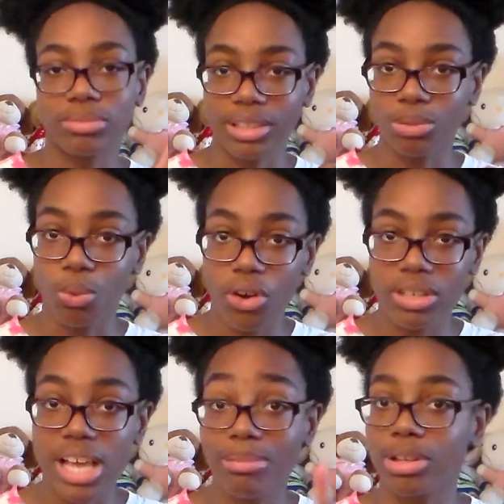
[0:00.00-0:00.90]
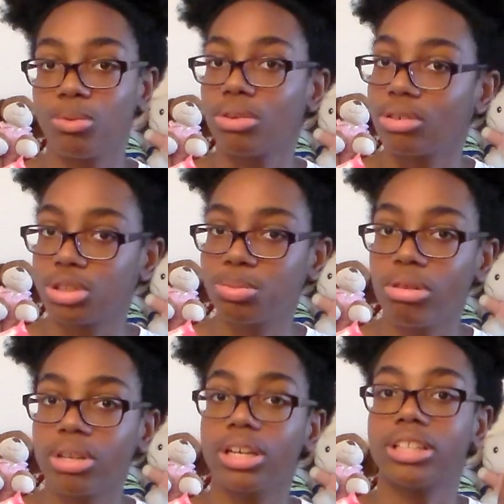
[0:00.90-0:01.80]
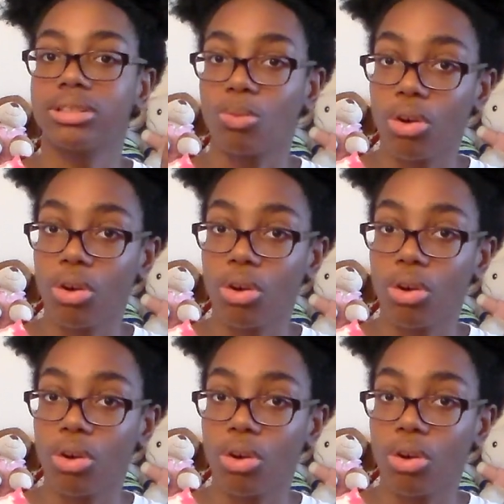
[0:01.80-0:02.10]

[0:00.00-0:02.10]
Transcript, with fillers: the little water tab, like when you go to Chipotle, like